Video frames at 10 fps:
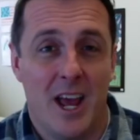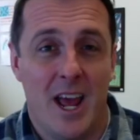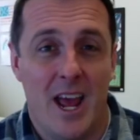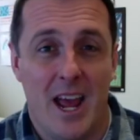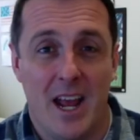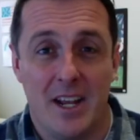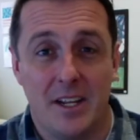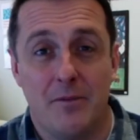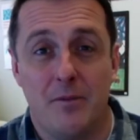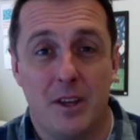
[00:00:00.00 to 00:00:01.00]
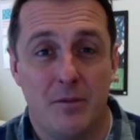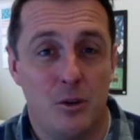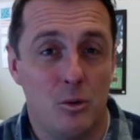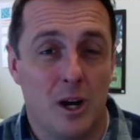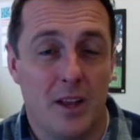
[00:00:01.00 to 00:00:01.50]
And if
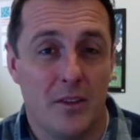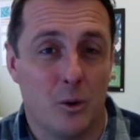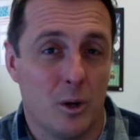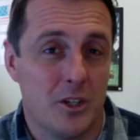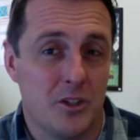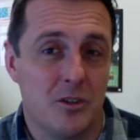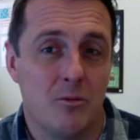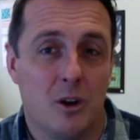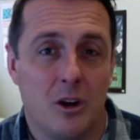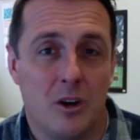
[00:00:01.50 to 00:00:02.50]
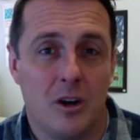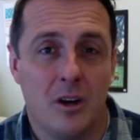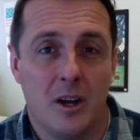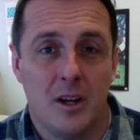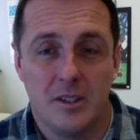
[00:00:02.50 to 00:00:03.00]
you got the question wrong,
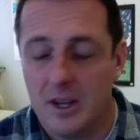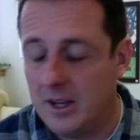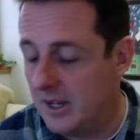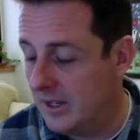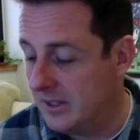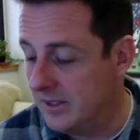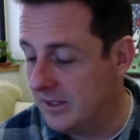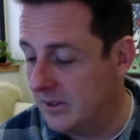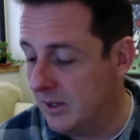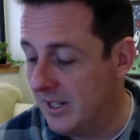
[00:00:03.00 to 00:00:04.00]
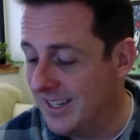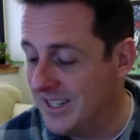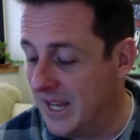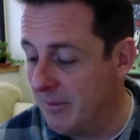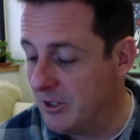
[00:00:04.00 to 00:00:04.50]
in
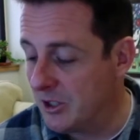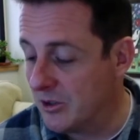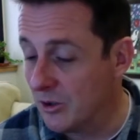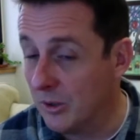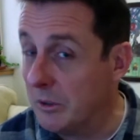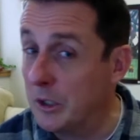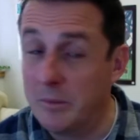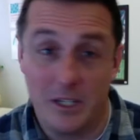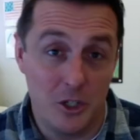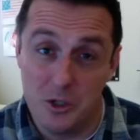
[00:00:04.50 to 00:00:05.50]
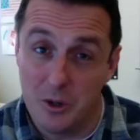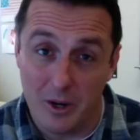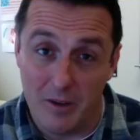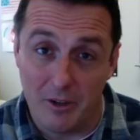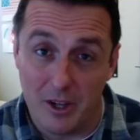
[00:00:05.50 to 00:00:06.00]
damage control mode, because you don't
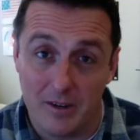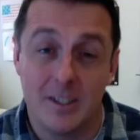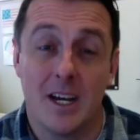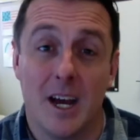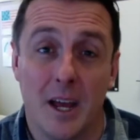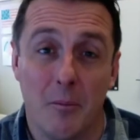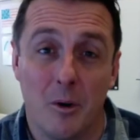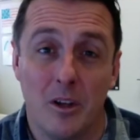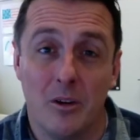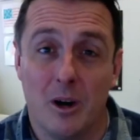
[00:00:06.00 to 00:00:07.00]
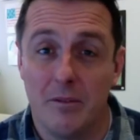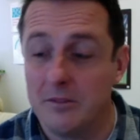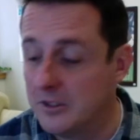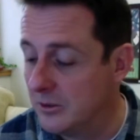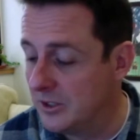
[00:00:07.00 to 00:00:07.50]
have a lot of time, what you often
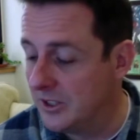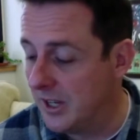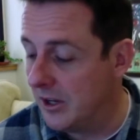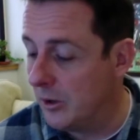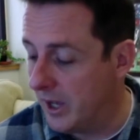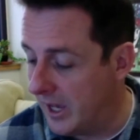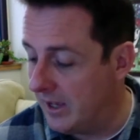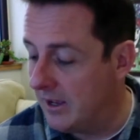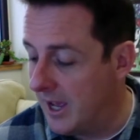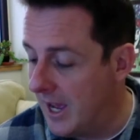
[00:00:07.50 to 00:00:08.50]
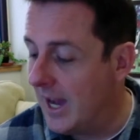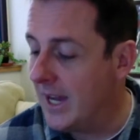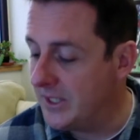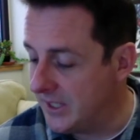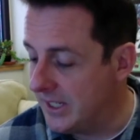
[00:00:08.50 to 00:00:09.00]
do is say, okay, I
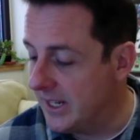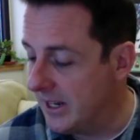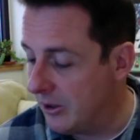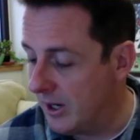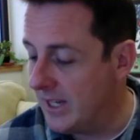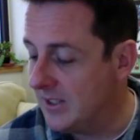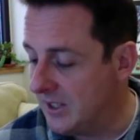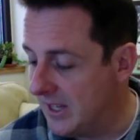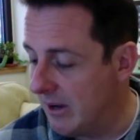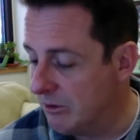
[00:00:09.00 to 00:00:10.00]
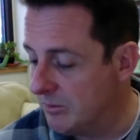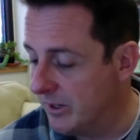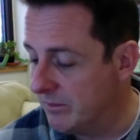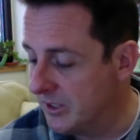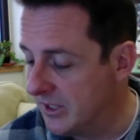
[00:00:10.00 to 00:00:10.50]
see now, I see that was my
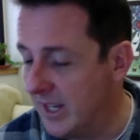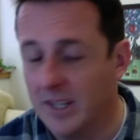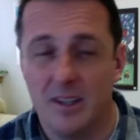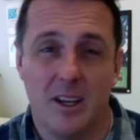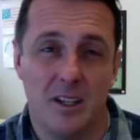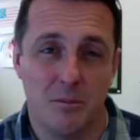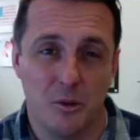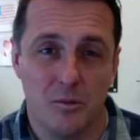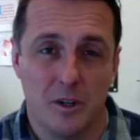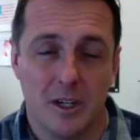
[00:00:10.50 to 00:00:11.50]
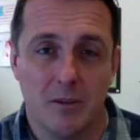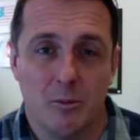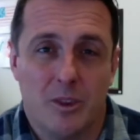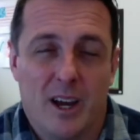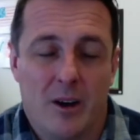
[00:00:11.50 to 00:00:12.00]
mistake, and you move on
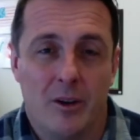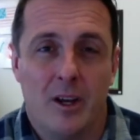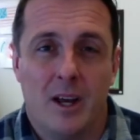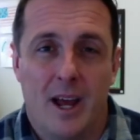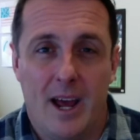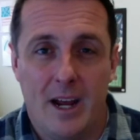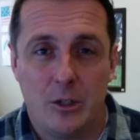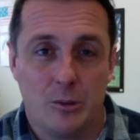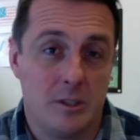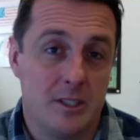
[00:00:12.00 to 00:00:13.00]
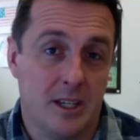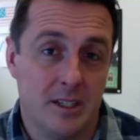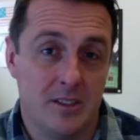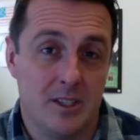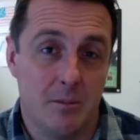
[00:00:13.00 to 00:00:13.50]
without actually taking
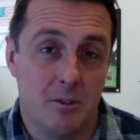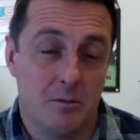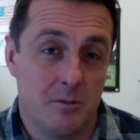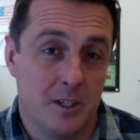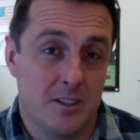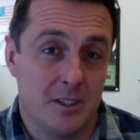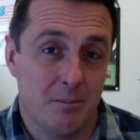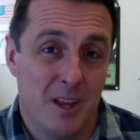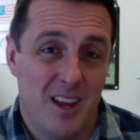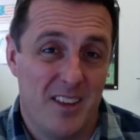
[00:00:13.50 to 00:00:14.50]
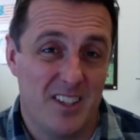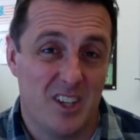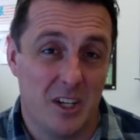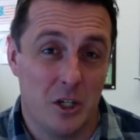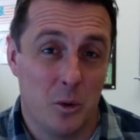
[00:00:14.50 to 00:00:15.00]
steps to fix it. That's
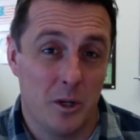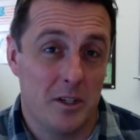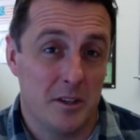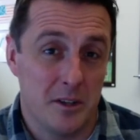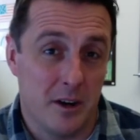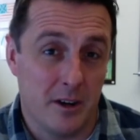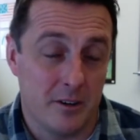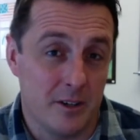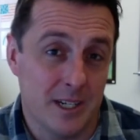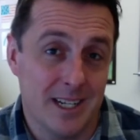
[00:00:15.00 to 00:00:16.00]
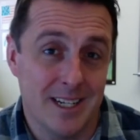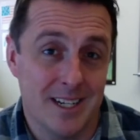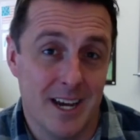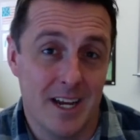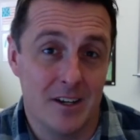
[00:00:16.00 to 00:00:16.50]
like going to the doctor and getting
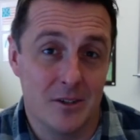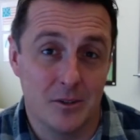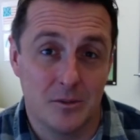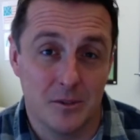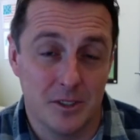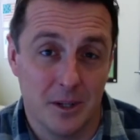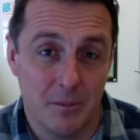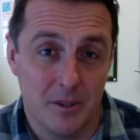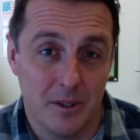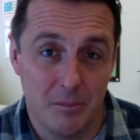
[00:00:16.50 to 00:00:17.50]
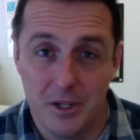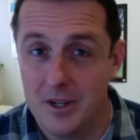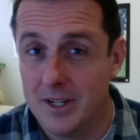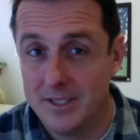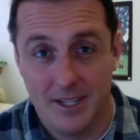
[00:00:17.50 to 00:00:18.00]
diagnosed for something, but
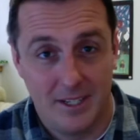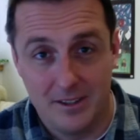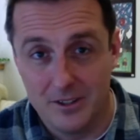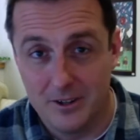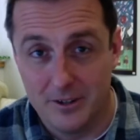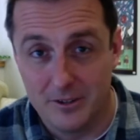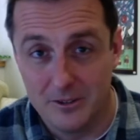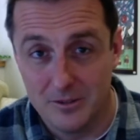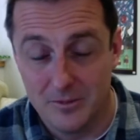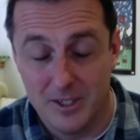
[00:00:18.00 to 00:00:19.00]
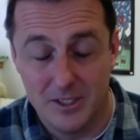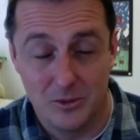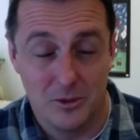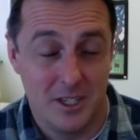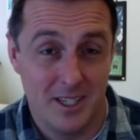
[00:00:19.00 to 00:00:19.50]
not taking the doctor's advice
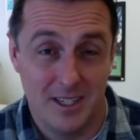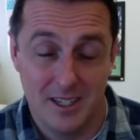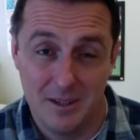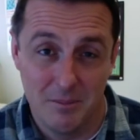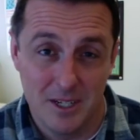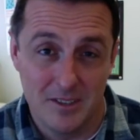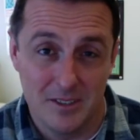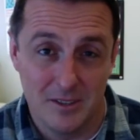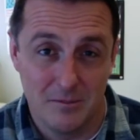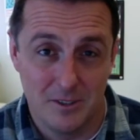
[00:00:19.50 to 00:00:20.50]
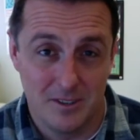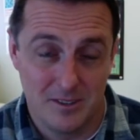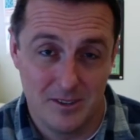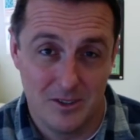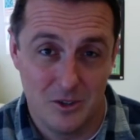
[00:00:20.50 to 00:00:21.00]
or taking any medicine to fix
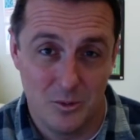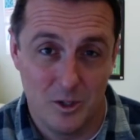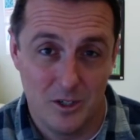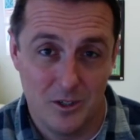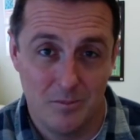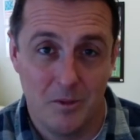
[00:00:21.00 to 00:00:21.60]
the situation.